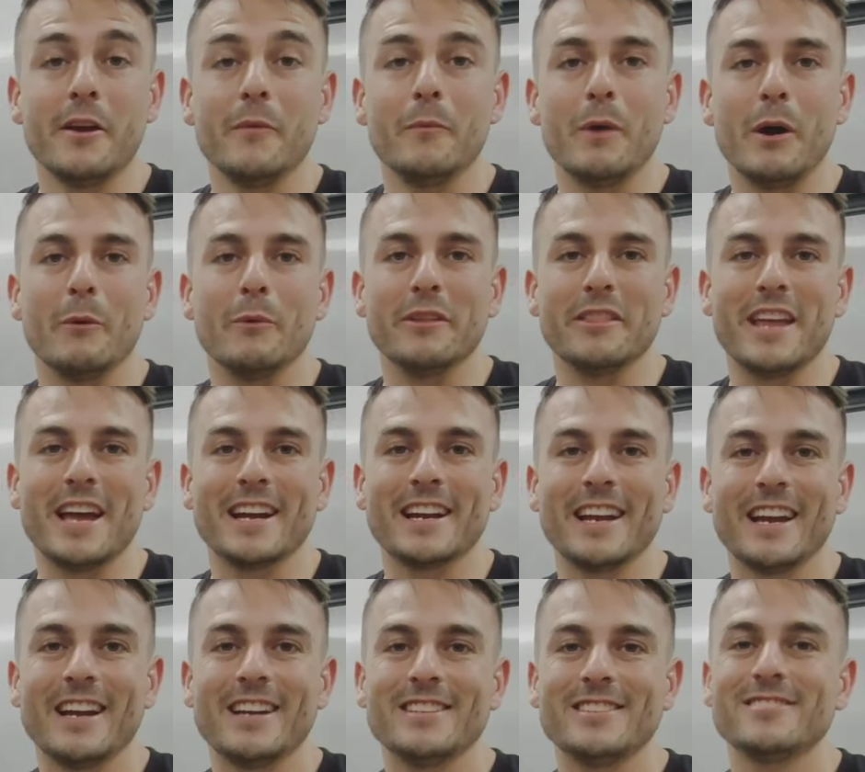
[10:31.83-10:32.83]
Well, with that,
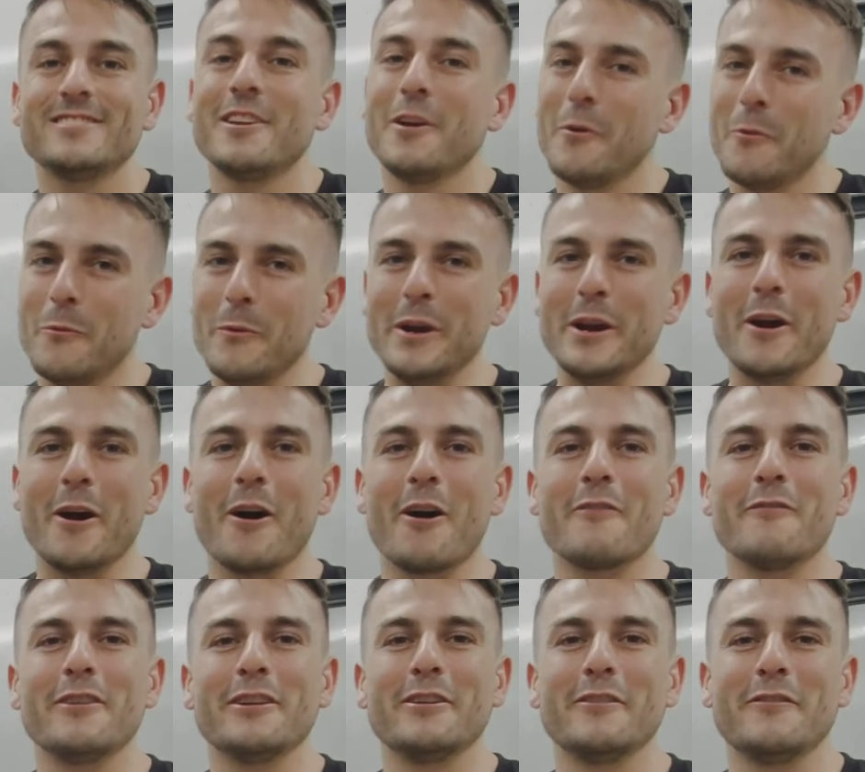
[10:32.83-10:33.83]
guys, we are
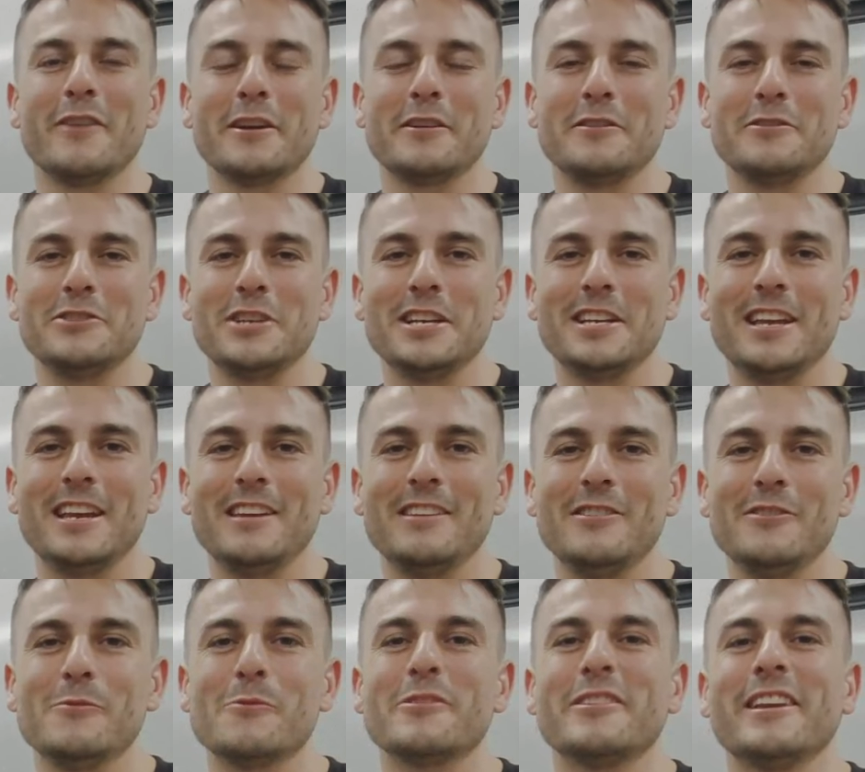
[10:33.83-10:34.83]
Victor Vector
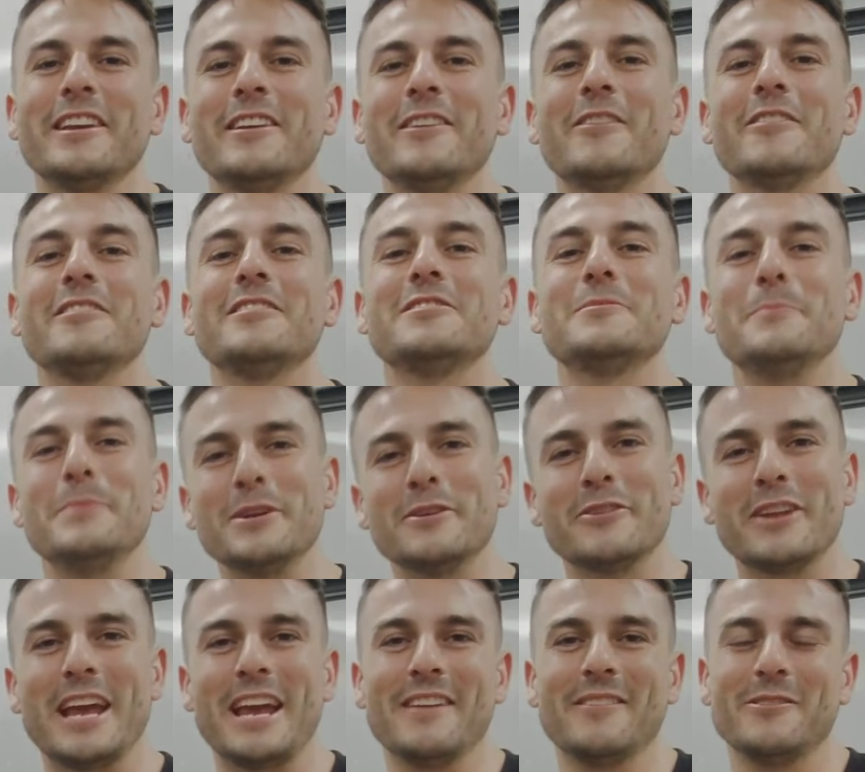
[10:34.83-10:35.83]
JKU. We're taking on this
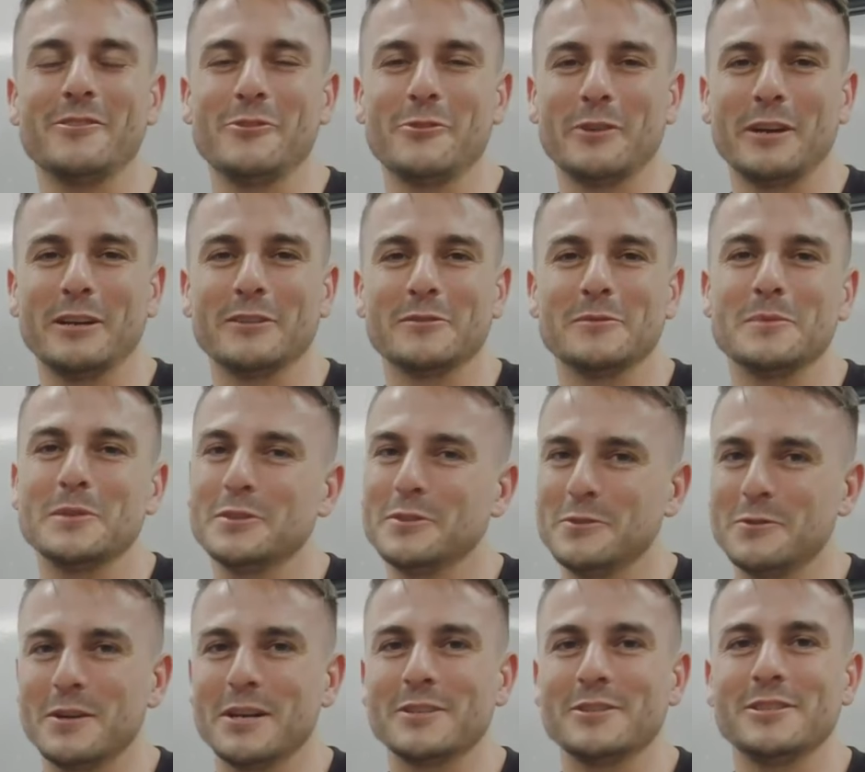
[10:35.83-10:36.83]
build and the trails, both
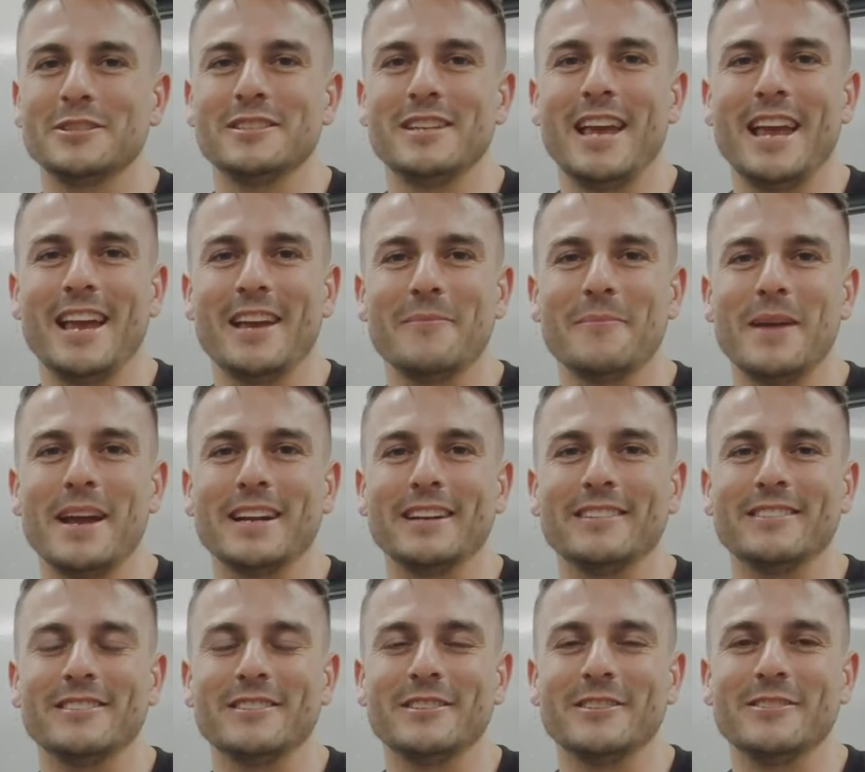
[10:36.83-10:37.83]
direction and
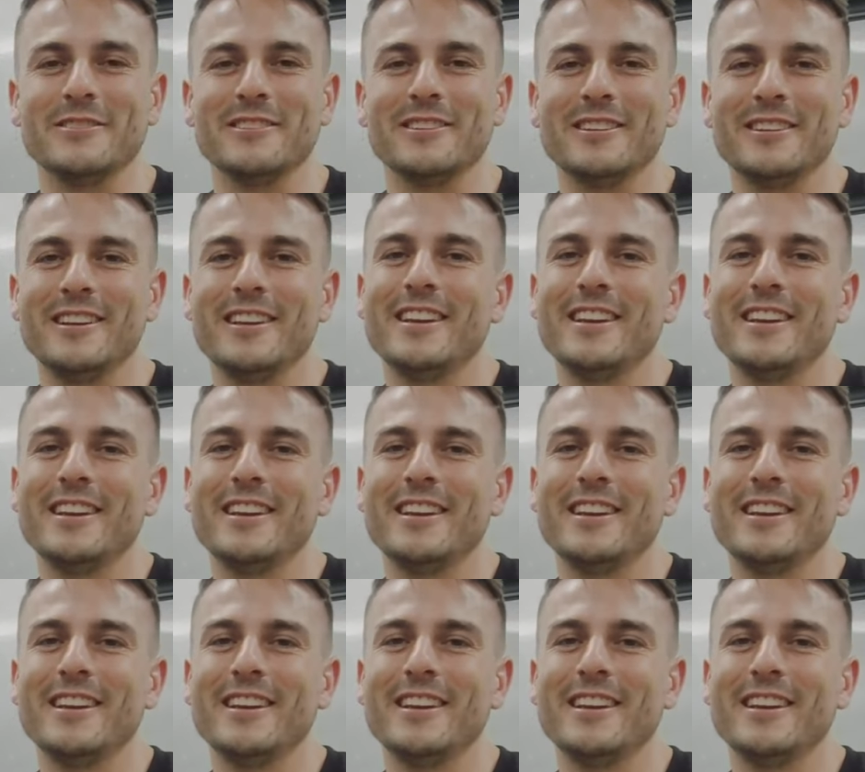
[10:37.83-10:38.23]
magnitude.